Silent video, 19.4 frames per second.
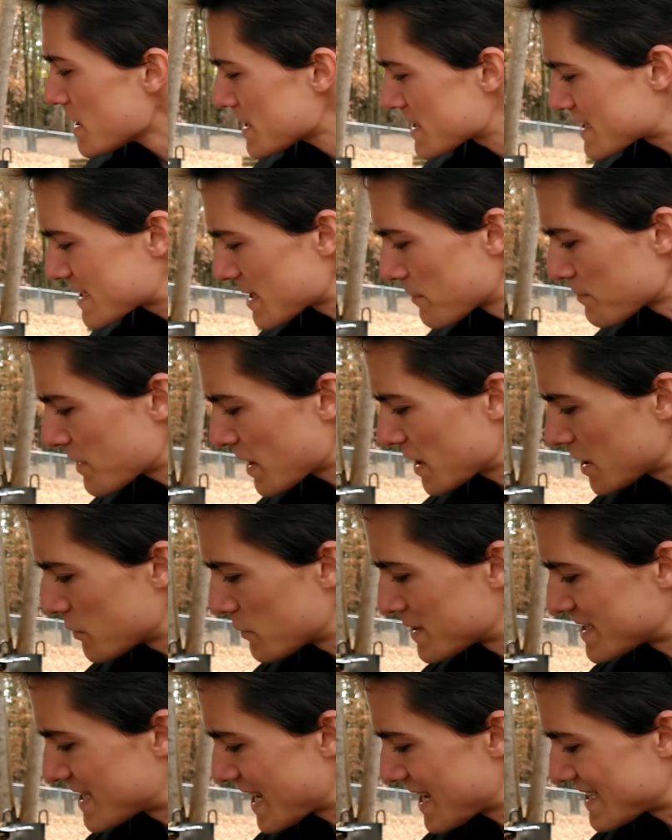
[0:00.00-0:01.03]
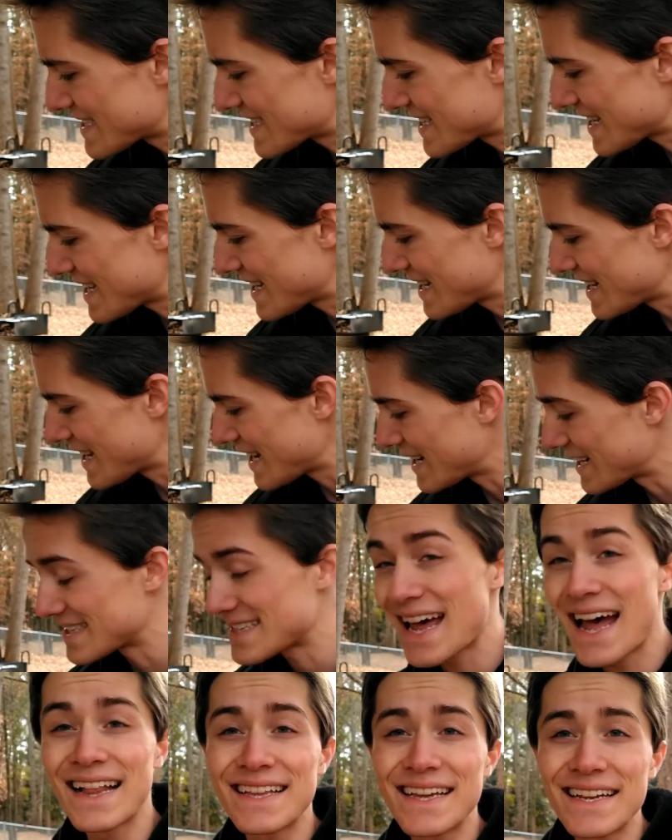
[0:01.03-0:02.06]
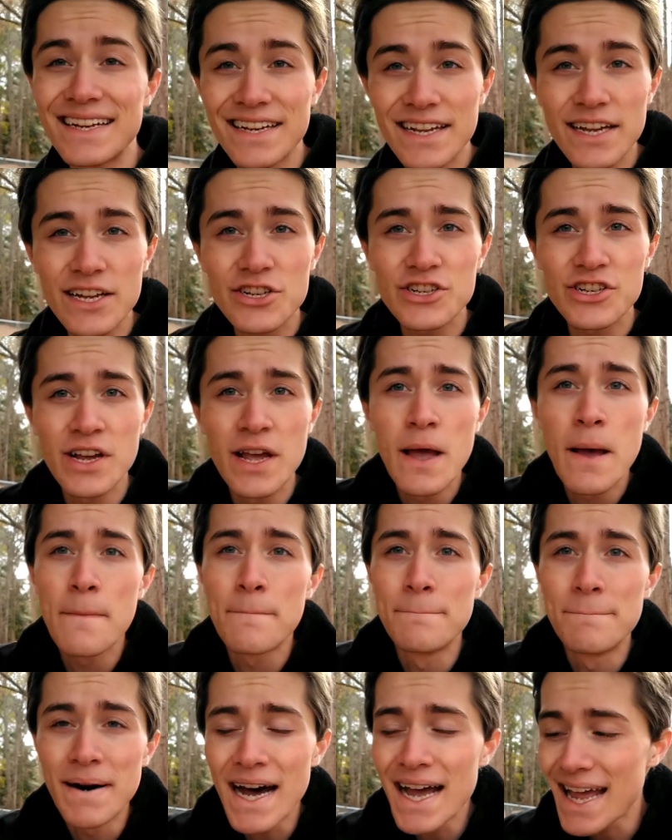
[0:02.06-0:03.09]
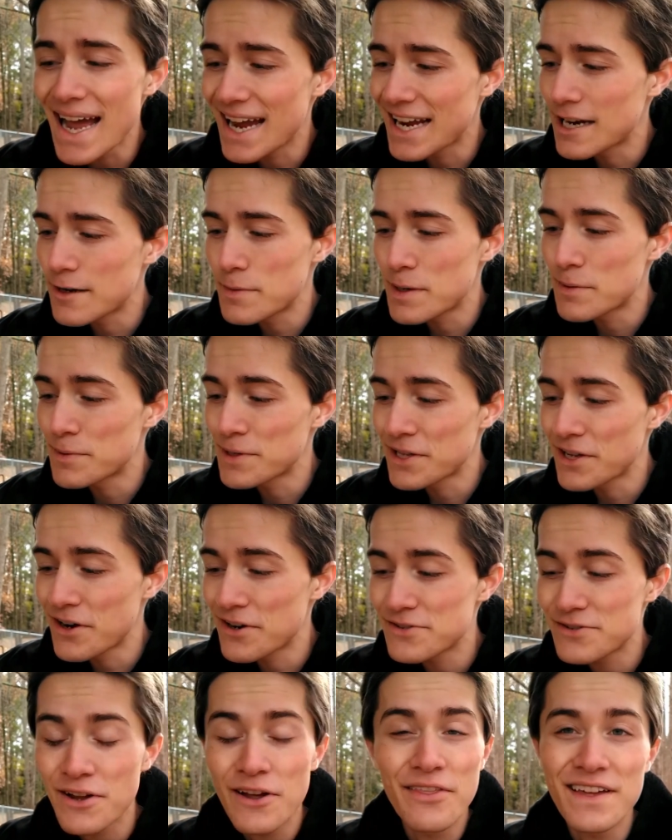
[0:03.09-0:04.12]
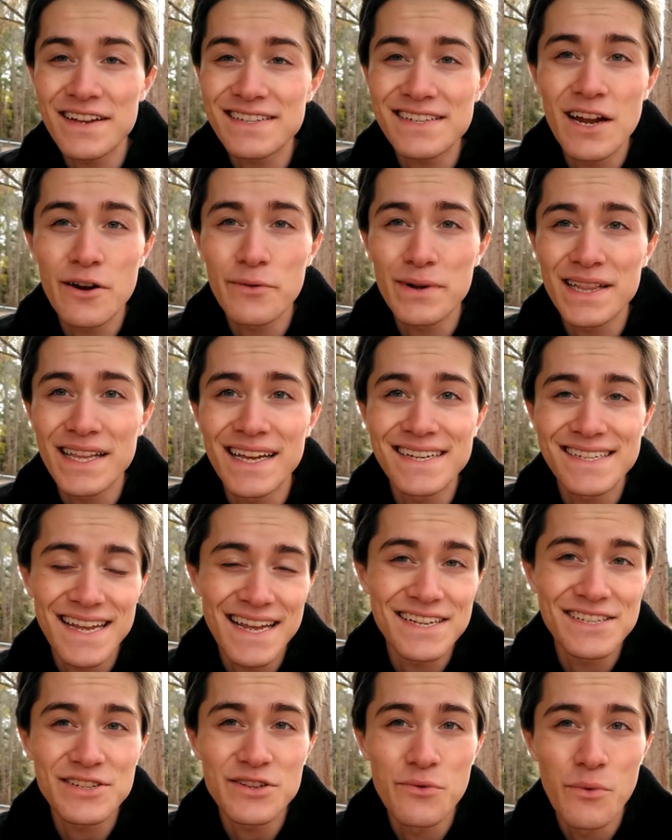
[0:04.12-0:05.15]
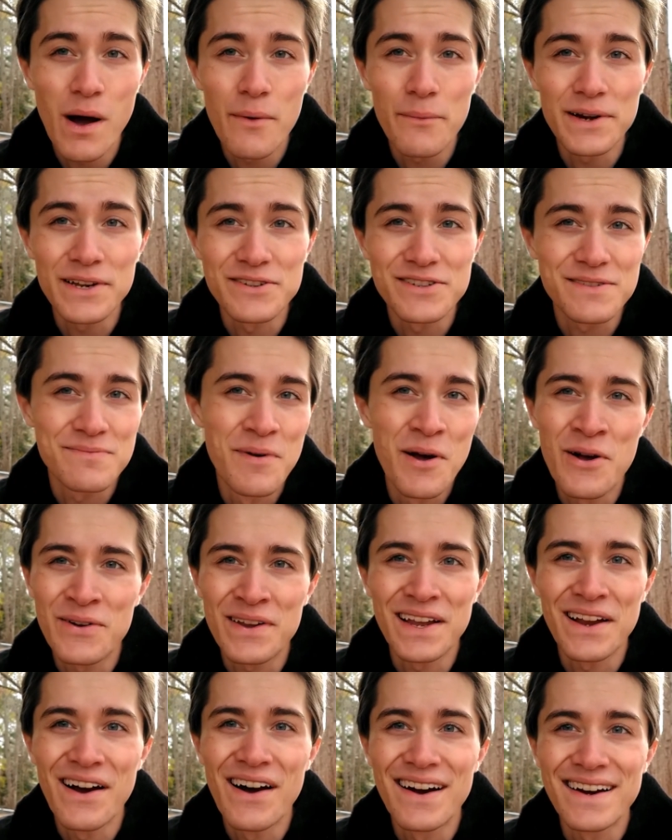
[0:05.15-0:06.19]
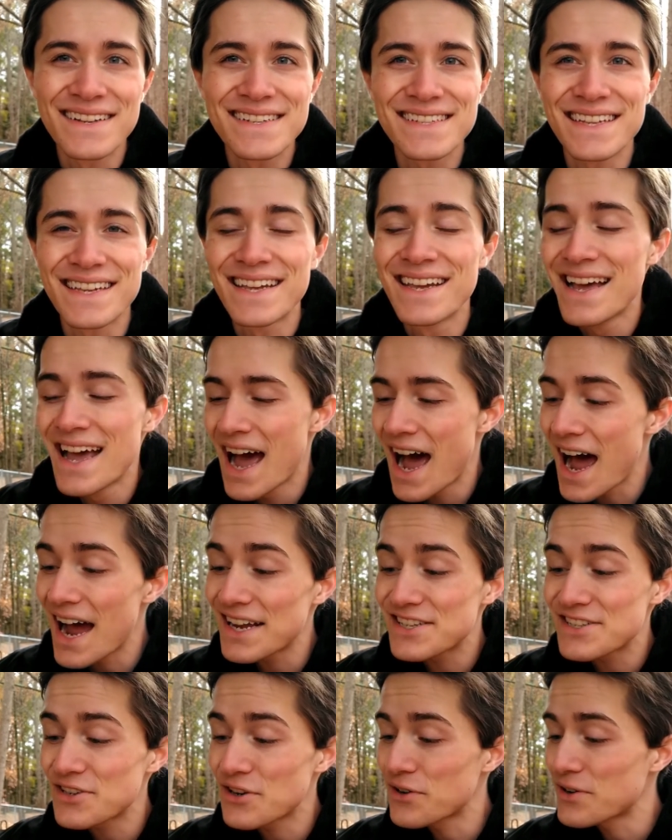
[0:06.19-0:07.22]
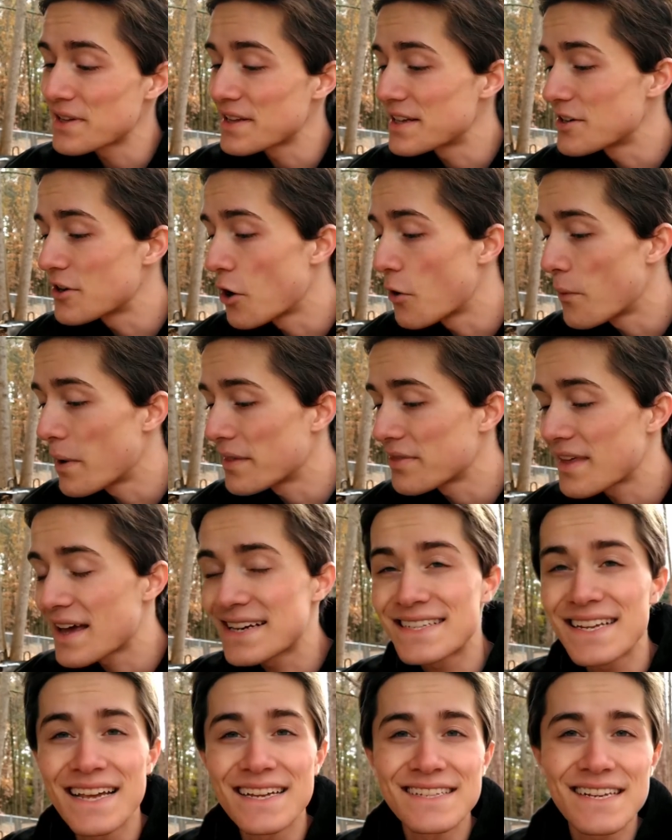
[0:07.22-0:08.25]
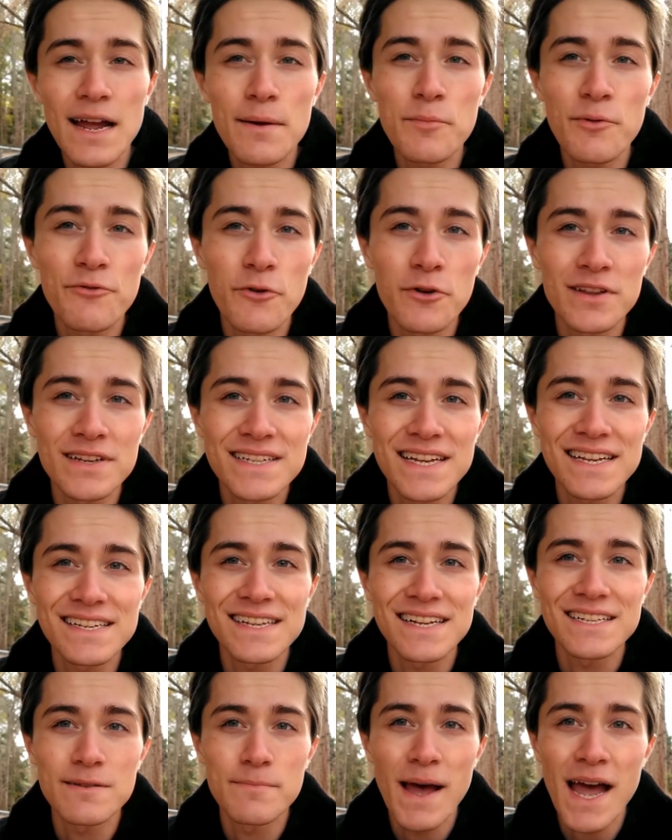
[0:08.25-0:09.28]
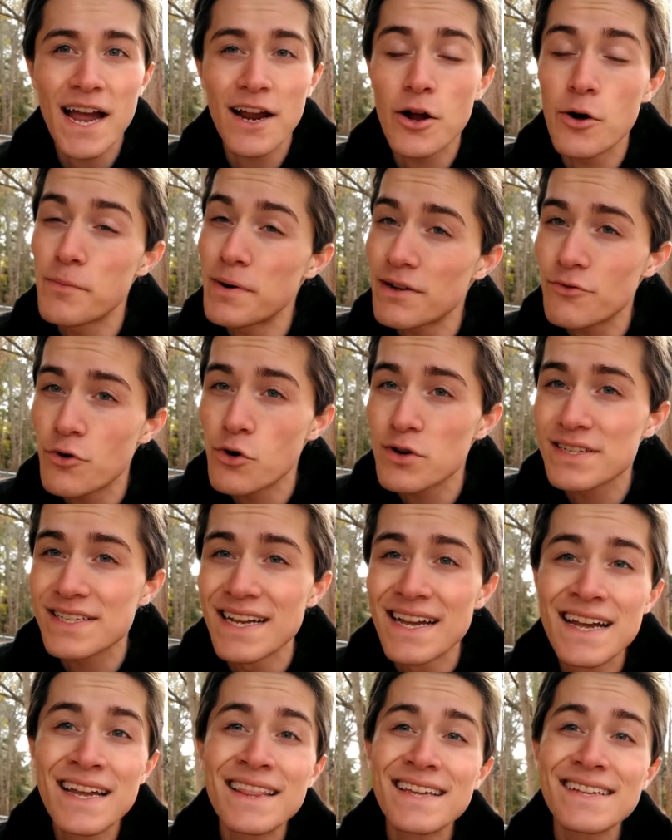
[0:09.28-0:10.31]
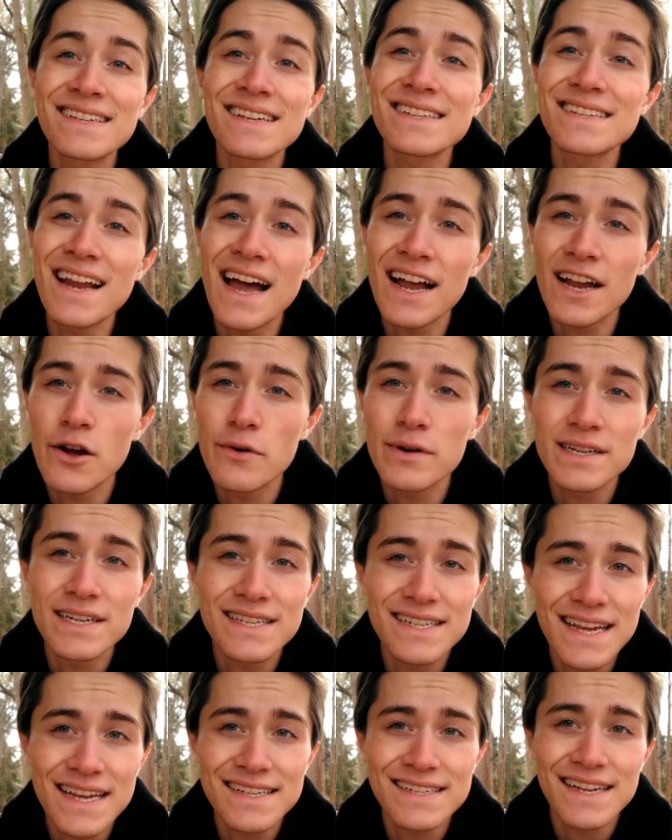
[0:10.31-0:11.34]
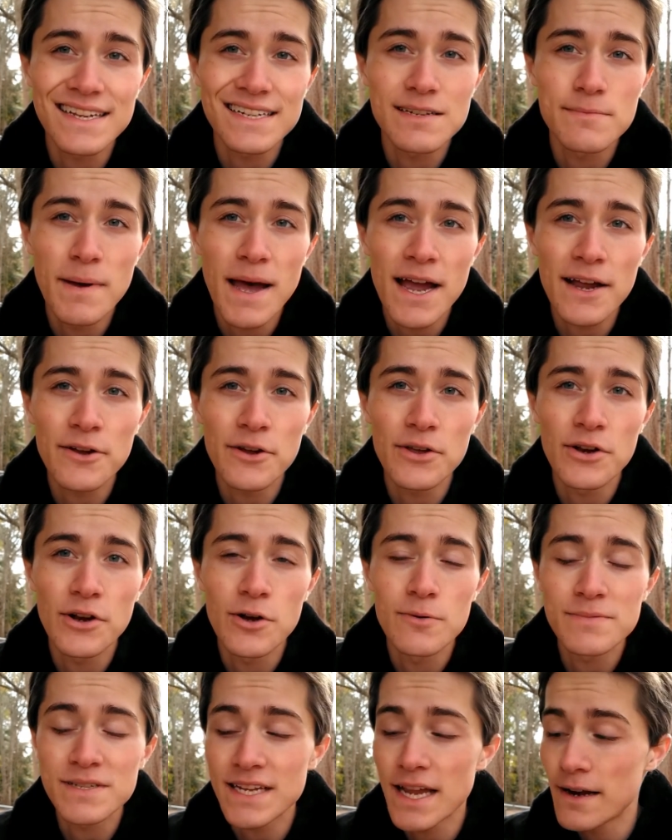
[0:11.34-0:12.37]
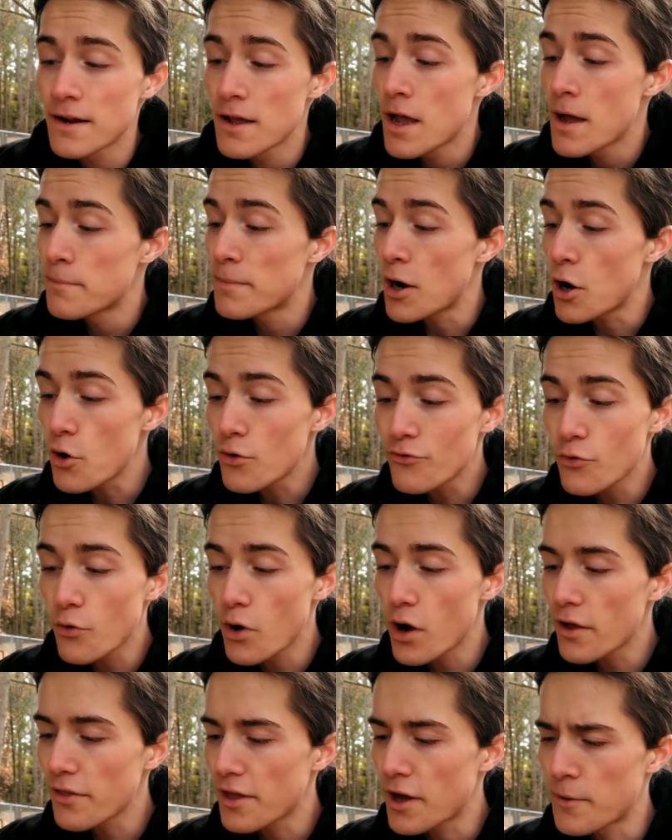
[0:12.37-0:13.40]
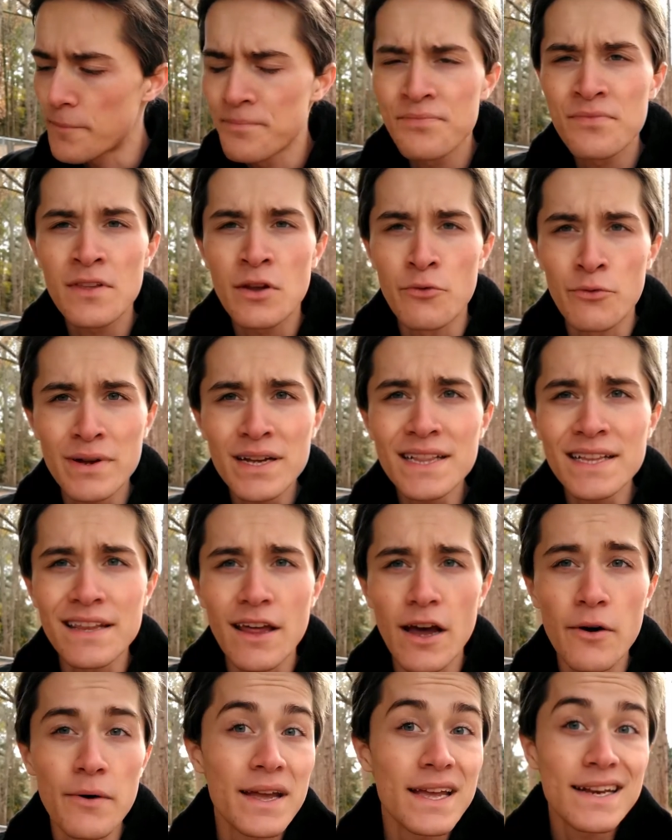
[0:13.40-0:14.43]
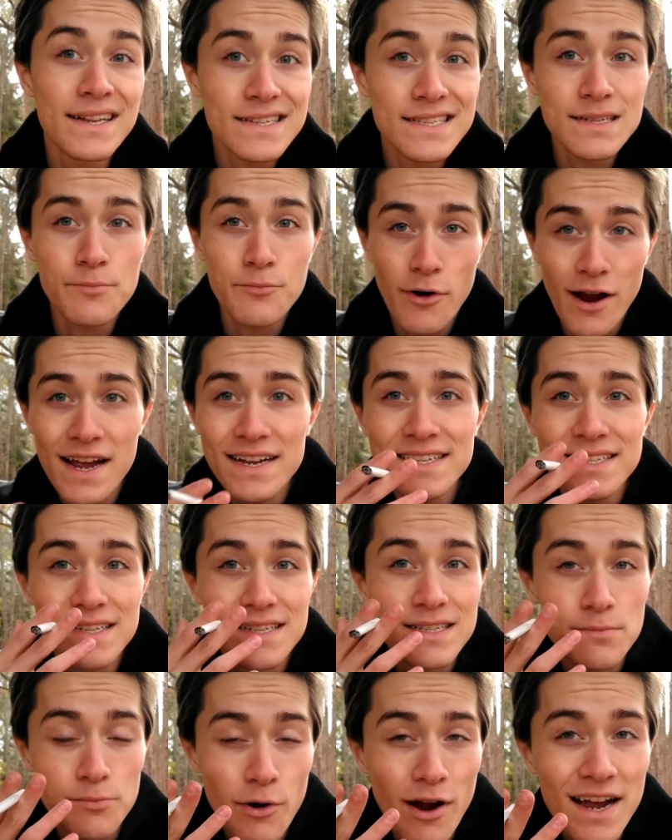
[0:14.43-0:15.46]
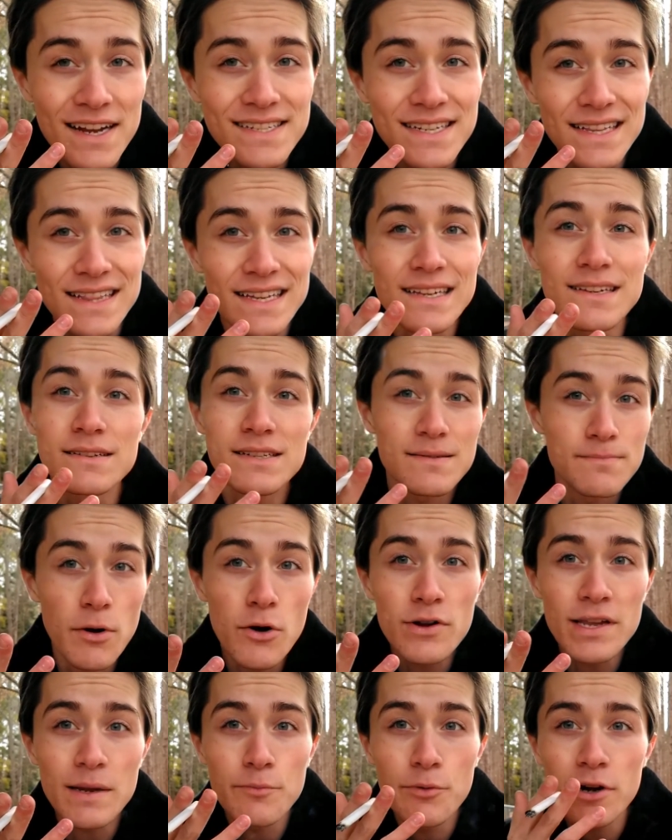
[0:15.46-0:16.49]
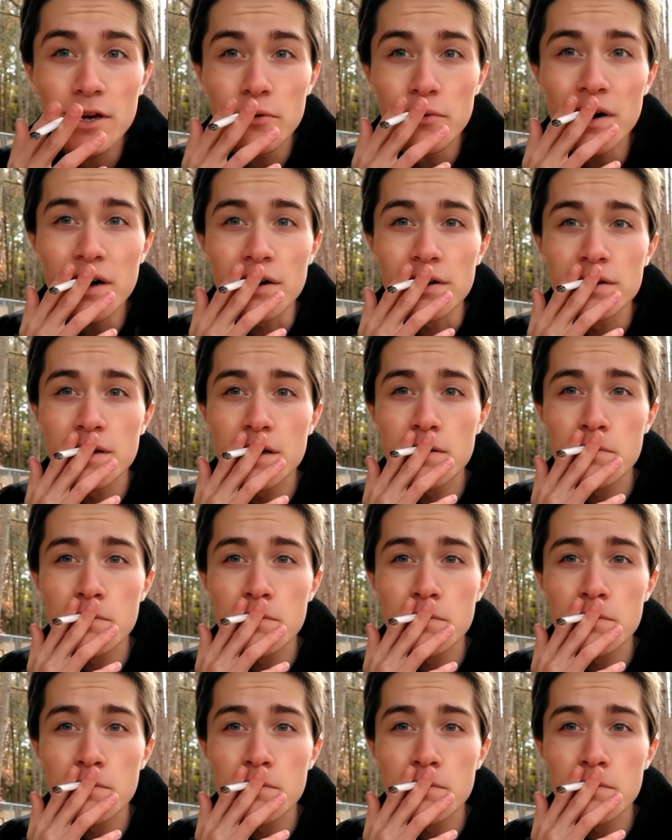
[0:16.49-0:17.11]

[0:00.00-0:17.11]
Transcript: something you would taste in an Italian dish, but I gotta be completely honest with y'all, that's not really a taste you want when you're smoking, honestly. I certainly don't want that taste. I prefer the taste of tobacco, but of course, this is not going to taste like tobacco, you know what I'm saying? But overall though, really though, it is surprisingly smoking pretty well.